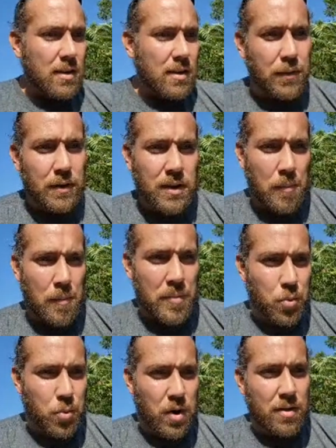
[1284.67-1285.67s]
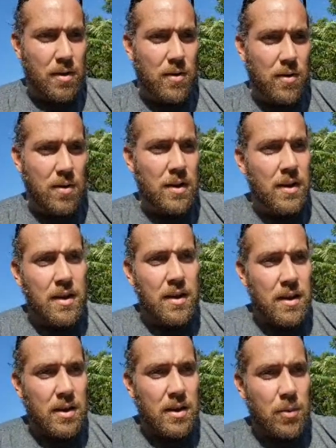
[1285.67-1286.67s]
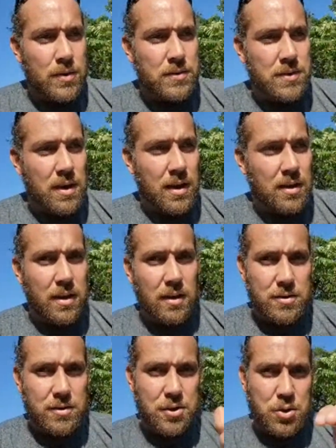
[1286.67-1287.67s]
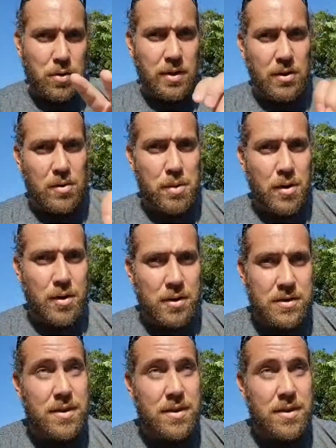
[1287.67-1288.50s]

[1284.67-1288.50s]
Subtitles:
Different type of spraying though. It was like short little burst.